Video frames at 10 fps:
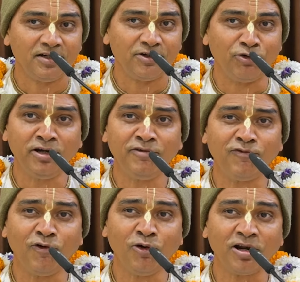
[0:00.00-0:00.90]

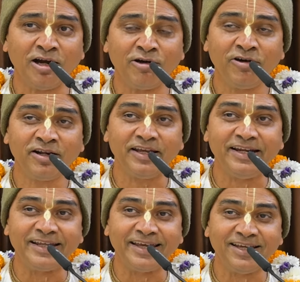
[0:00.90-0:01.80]
24-hour
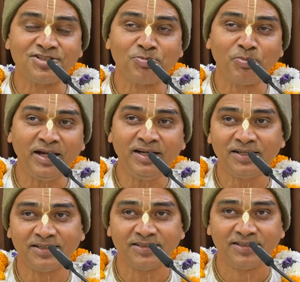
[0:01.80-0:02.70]

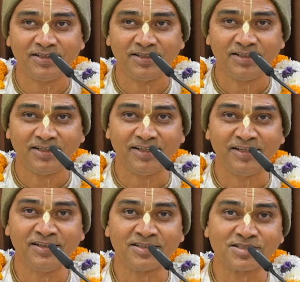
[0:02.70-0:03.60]
engagement
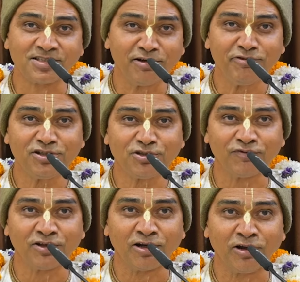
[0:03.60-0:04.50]
in the service
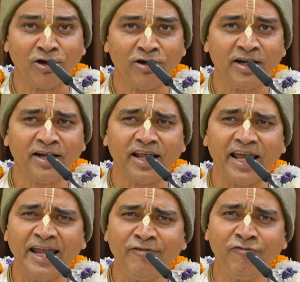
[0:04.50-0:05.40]
of the Lord, and
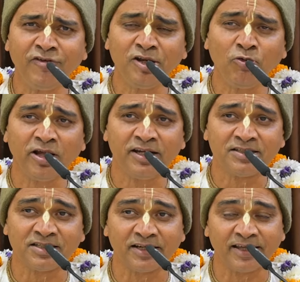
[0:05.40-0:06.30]
everyone
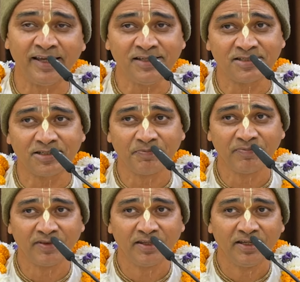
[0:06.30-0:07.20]
is engaged
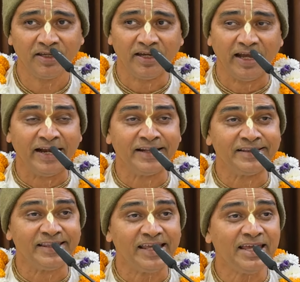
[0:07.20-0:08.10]

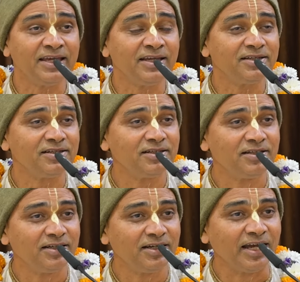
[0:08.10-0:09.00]
and they
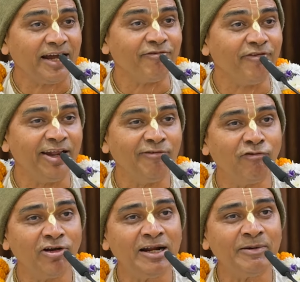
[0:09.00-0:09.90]
have
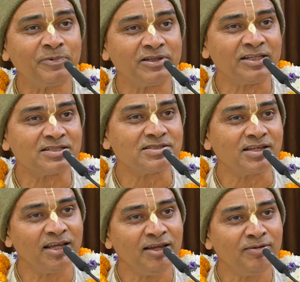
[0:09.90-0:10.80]
developed the
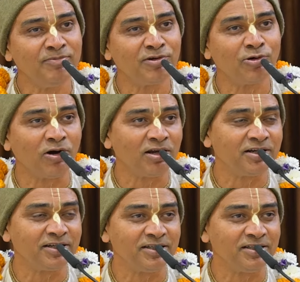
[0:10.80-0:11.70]
same
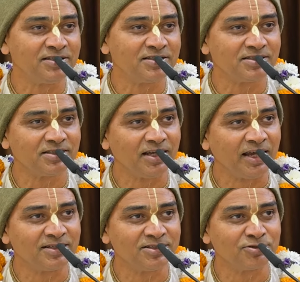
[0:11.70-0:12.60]
qualities
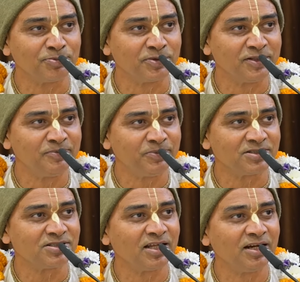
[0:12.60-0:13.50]
as the Supreme
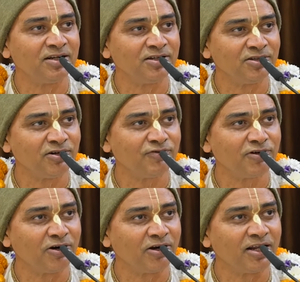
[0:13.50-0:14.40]
Personality of
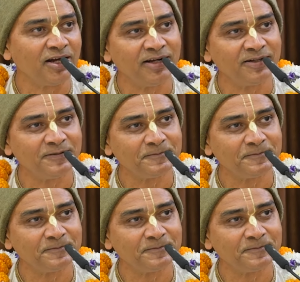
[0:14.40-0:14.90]
Godhead.